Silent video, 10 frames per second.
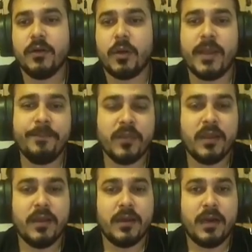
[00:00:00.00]
Okay,
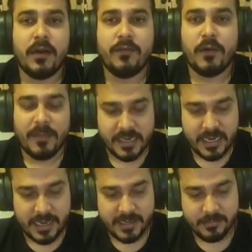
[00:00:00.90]
for
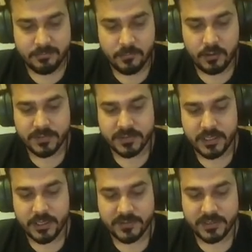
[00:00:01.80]
multi-line,
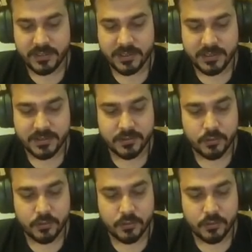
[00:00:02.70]
obviously you've seen this.